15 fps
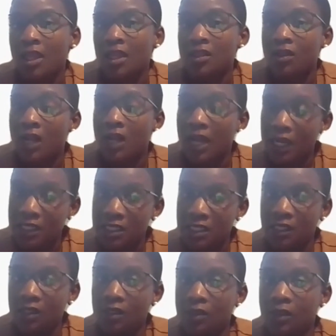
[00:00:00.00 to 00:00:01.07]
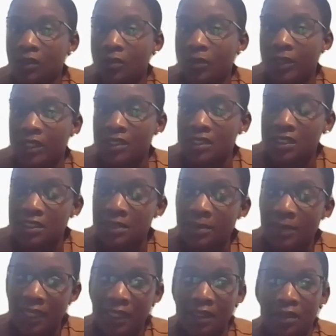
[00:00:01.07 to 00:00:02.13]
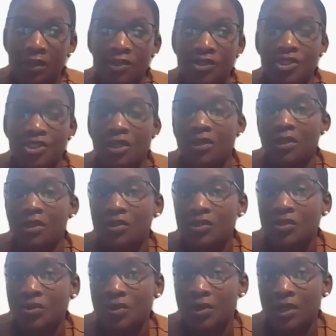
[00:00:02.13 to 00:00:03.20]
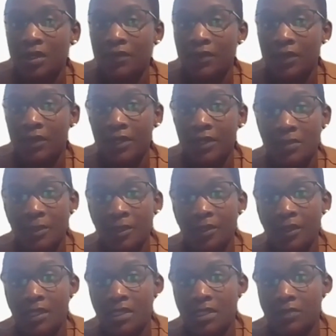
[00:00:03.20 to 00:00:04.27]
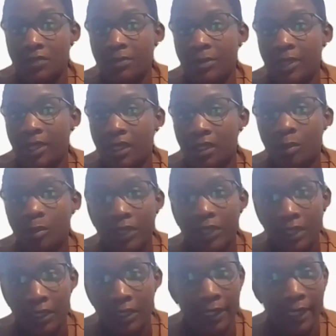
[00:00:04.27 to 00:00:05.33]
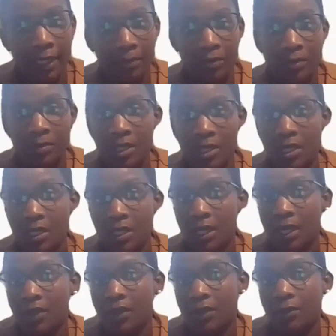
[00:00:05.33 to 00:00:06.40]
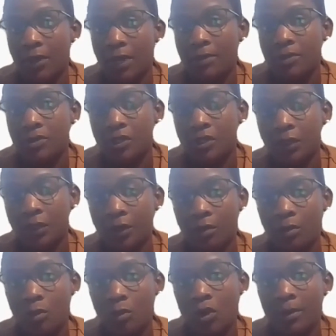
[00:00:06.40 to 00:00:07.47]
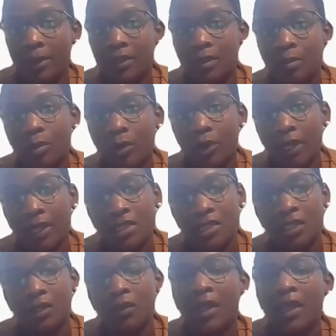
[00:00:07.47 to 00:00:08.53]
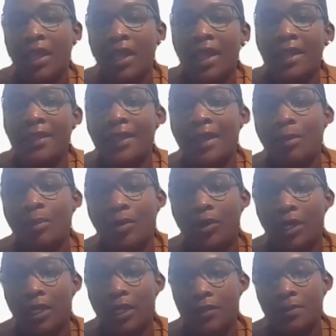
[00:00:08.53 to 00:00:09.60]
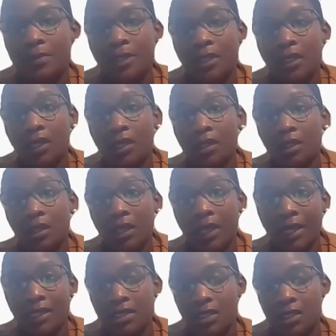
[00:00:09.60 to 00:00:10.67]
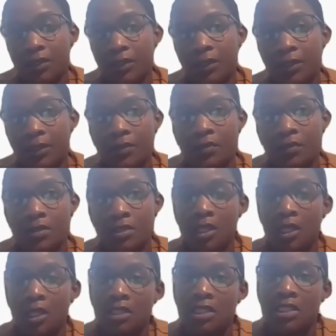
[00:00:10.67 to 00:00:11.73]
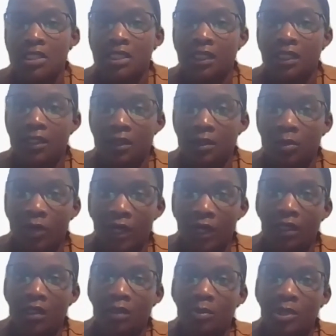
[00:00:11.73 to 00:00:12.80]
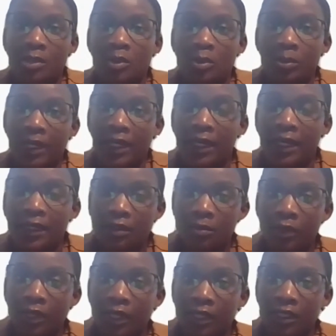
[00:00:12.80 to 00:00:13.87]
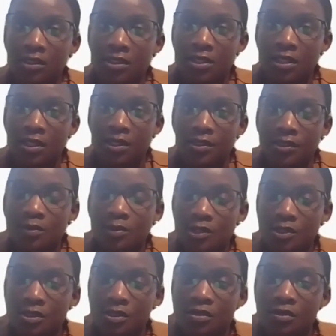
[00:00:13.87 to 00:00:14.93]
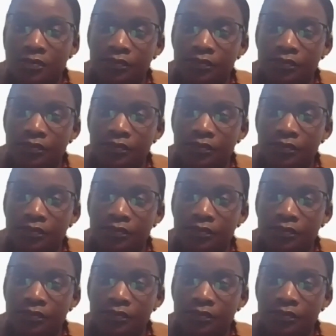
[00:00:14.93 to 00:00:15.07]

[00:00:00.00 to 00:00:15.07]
their cocktail and what it took to make it. They're sharing the story of their experience of being in the blending lab with me and how they were able to learn more about the brand. So at that point, it goes beyond the cocktail. It goes to selling the brand and the people behind the brand to the consumers.